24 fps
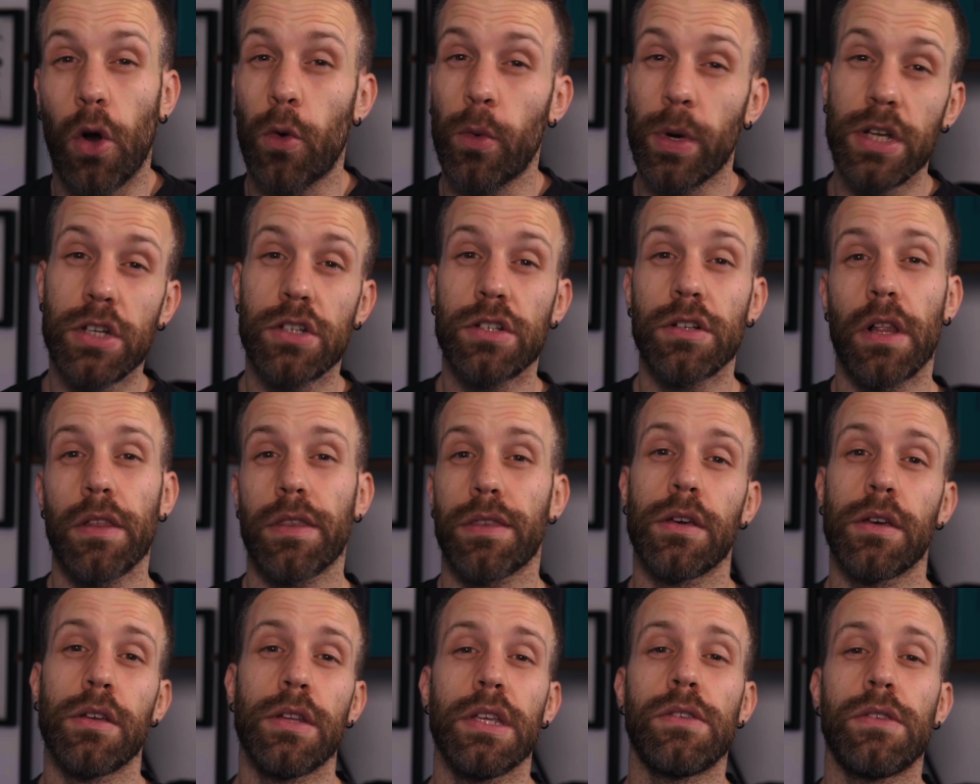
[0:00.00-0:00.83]
original
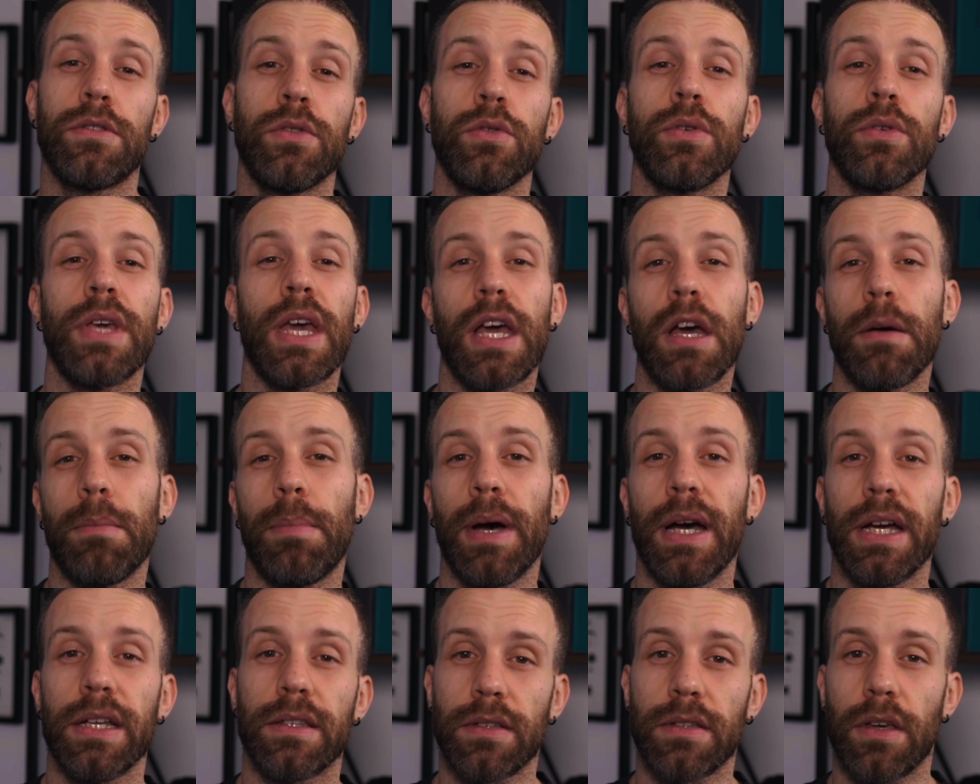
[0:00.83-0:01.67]
32
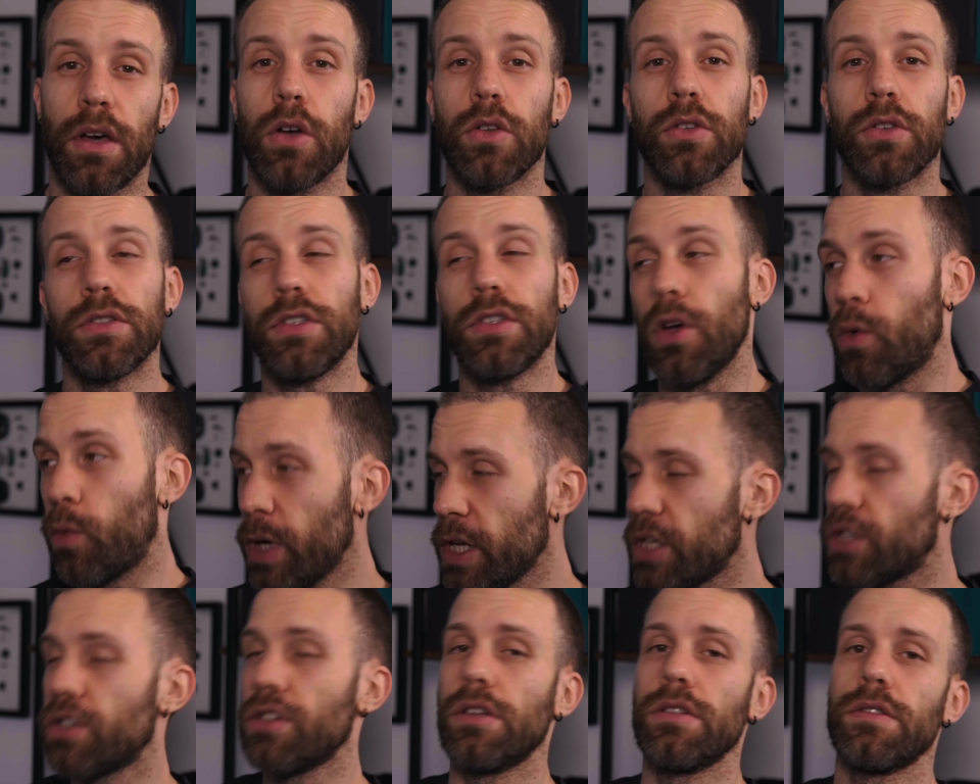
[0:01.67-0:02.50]
GB on the
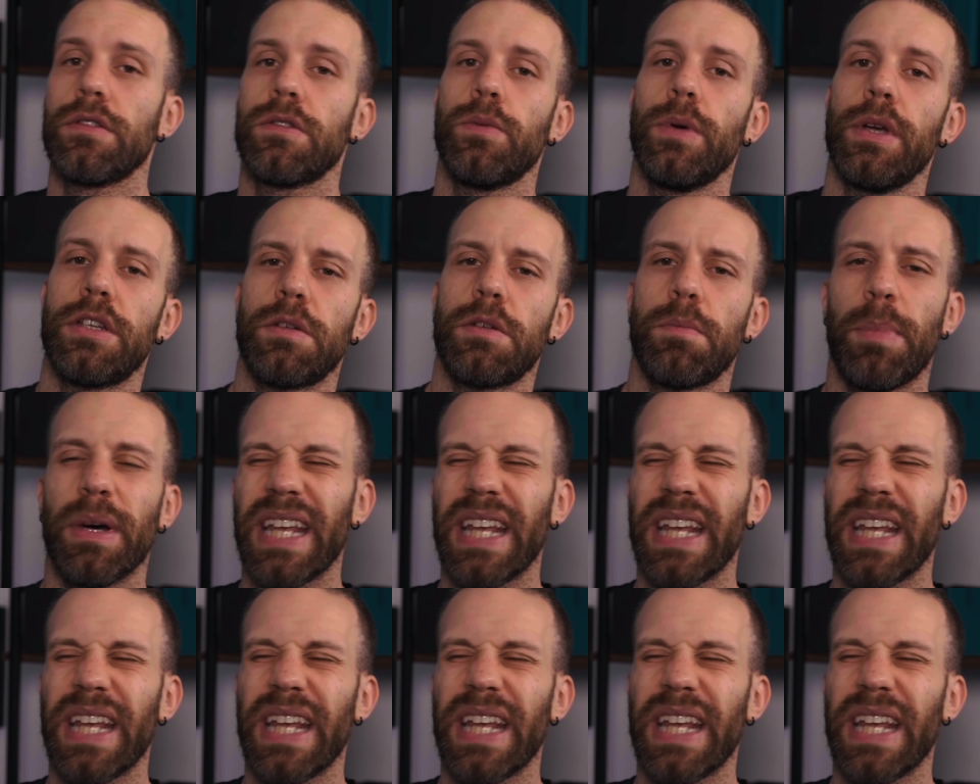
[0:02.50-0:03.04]
original Switch,